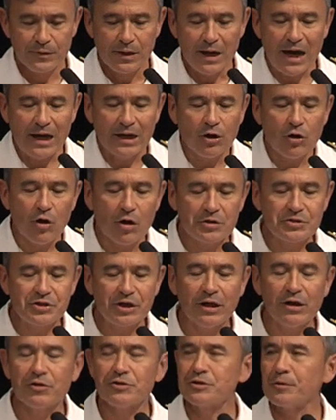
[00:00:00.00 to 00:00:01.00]
I know our
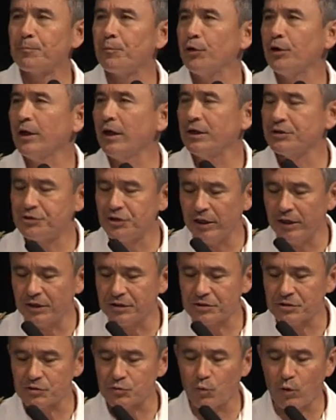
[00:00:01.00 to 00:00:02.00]
sailors are pretty
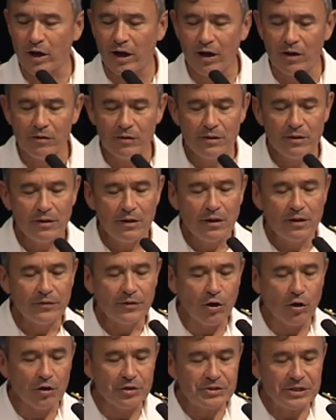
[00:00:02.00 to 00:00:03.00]
ingenious as well.
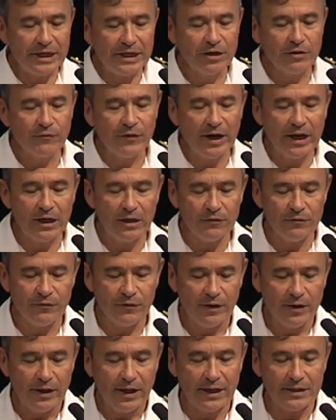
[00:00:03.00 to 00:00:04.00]
They're as innovative
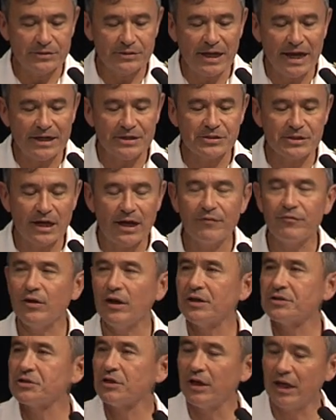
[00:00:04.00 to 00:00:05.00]
and tech
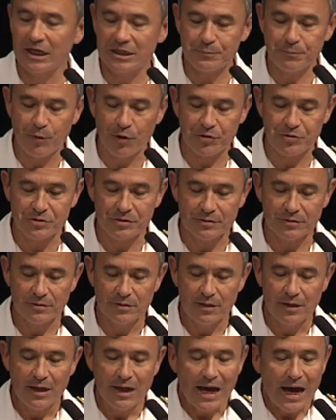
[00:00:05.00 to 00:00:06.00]
savvy as the next person.
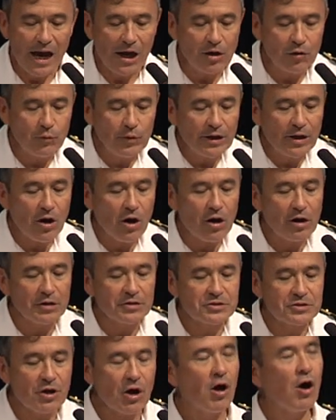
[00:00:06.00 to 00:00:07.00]
How can we
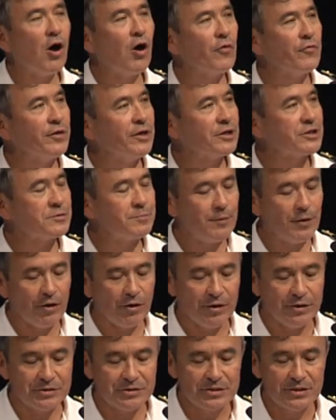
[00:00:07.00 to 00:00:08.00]
harness all the
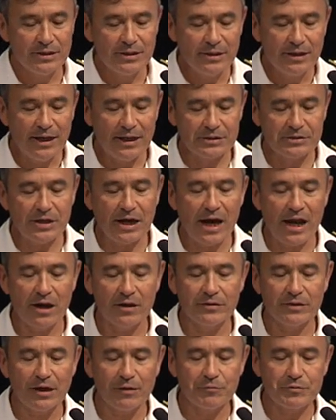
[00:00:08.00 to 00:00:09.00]
experience and
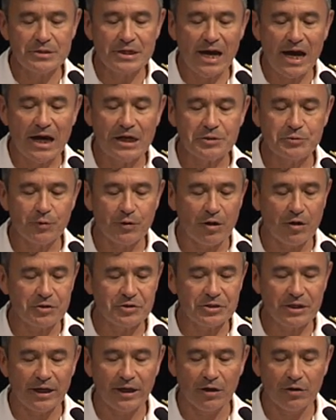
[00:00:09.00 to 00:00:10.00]
talent that resides with our
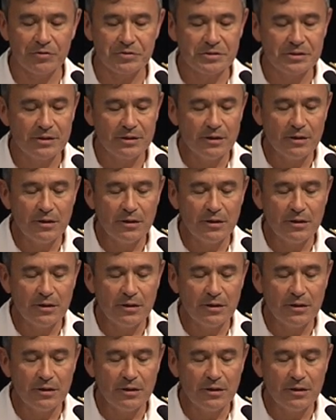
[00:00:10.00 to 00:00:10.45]
sailors